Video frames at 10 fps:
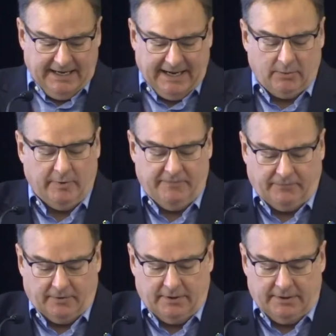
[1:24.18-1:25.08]
And we've
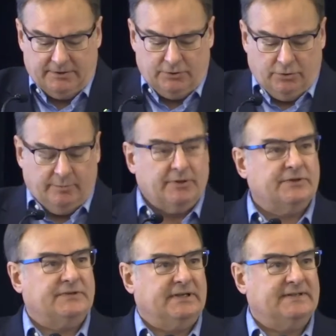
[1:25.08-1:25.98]
heard
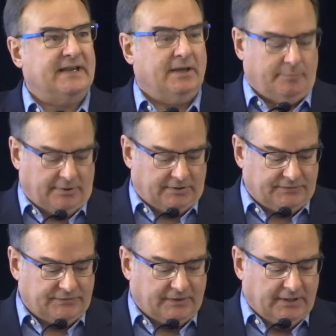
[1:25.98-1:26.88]
numerous
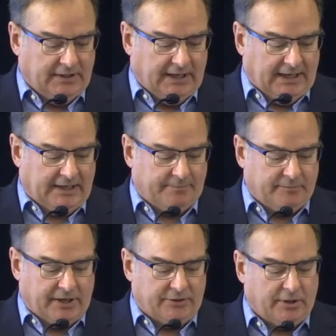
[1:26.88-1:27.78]
examples
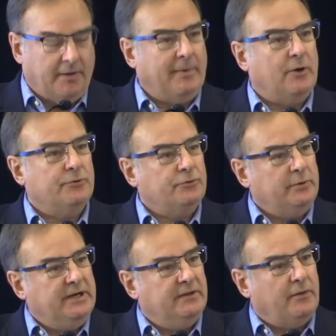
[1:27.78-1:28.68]
about
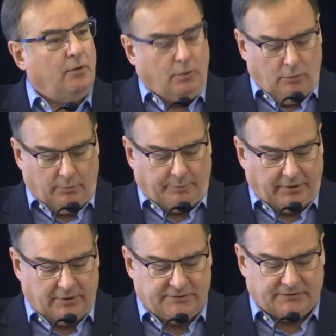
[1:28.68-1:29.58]
treating the whole
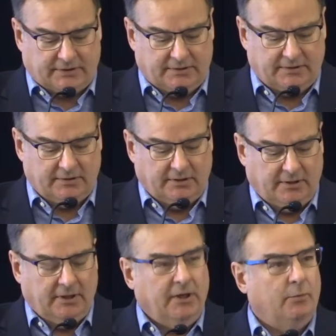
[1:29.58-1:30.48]
person,
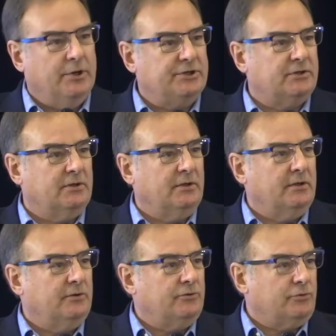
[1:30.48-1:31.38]
which
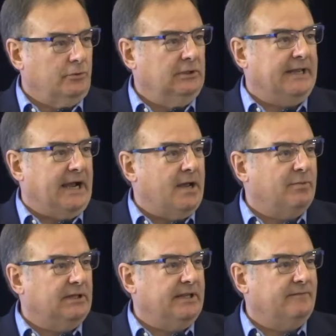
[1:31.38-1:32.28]
truly, I
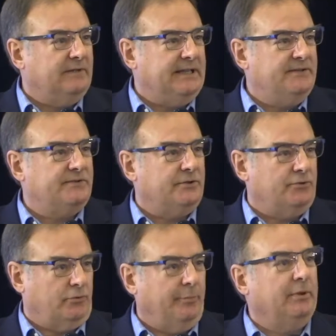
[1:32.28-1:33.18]
believe, leads to
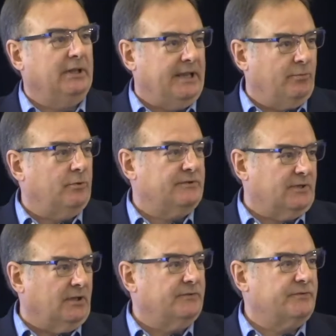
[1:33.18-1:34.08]
triple aim
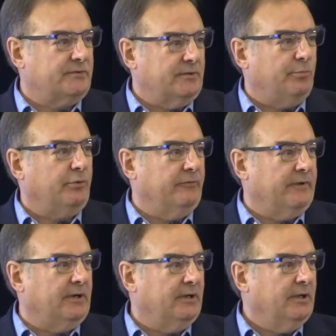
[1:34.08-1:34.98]
results,
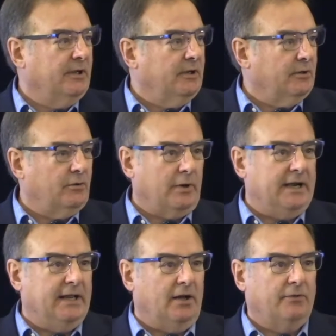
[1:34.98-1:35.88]
improving
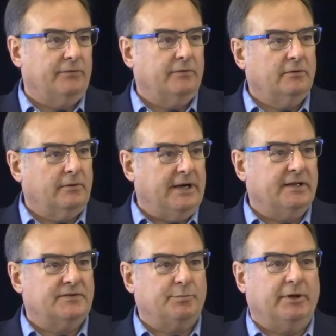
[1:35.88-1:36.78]
great health, great
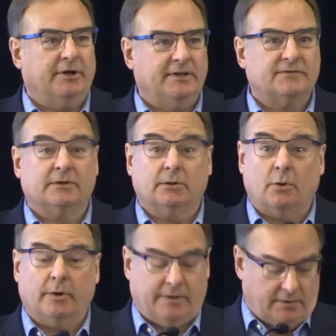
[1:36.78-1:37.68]
experience, and
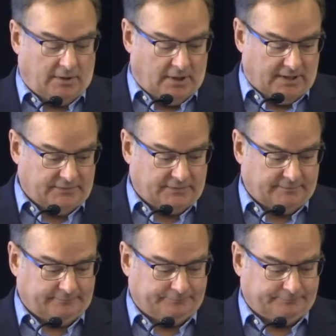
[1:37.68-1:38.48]
lowering the cost.